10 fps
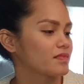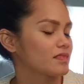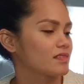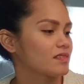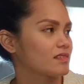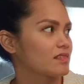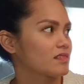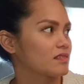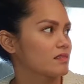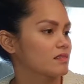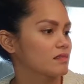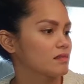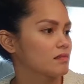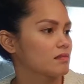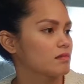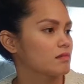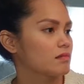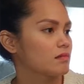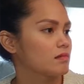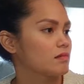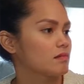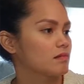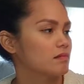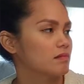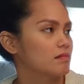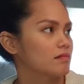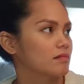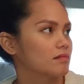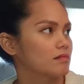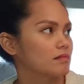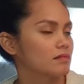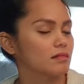No words are spoken by the person on screen.